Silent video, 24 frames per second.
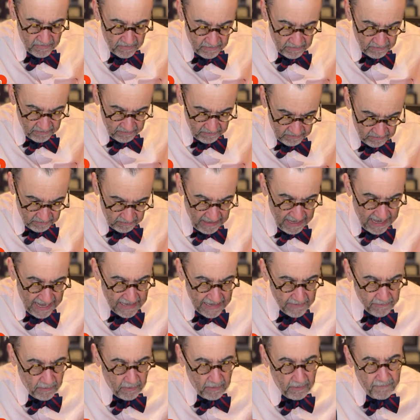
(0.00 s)

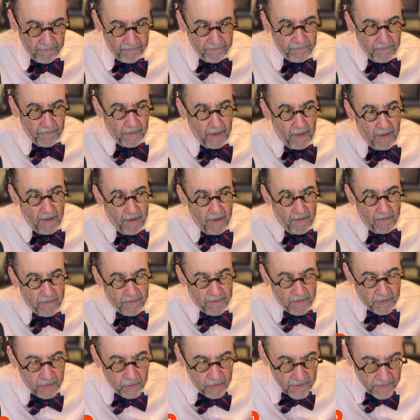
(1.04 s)
liable to
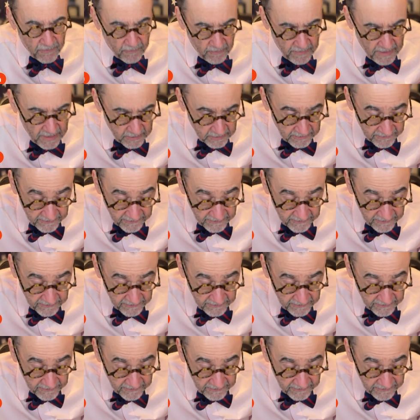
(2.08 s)
the tune of three hundred